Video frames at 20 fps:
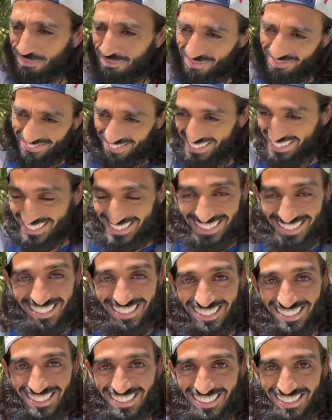
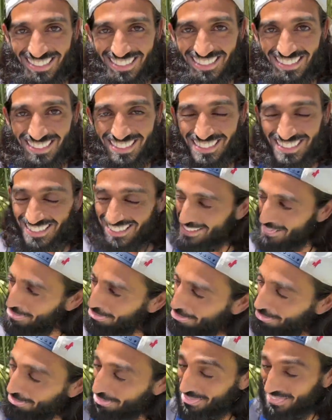
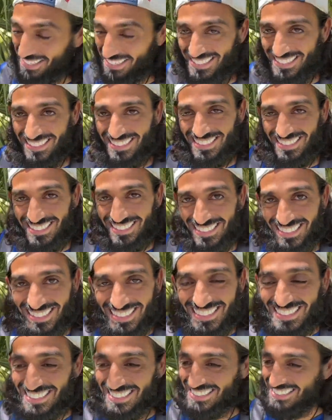
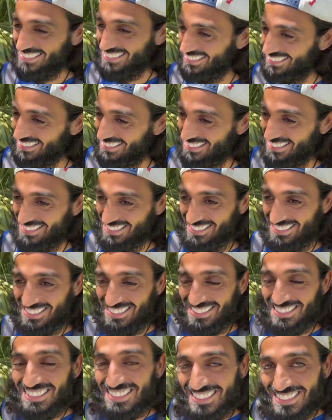
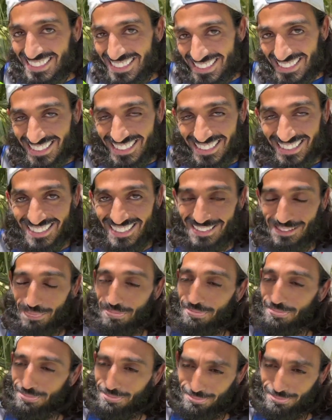
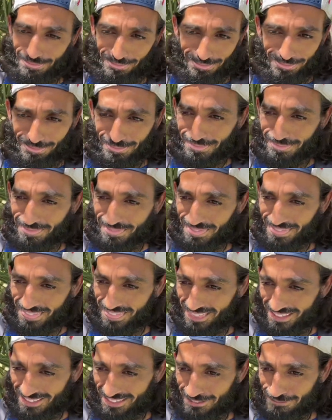
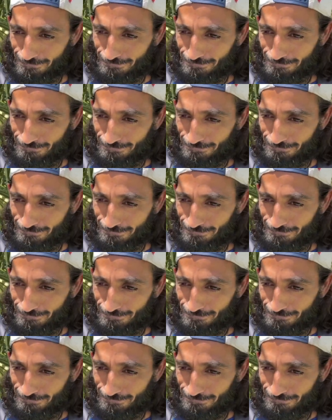Nothing is said.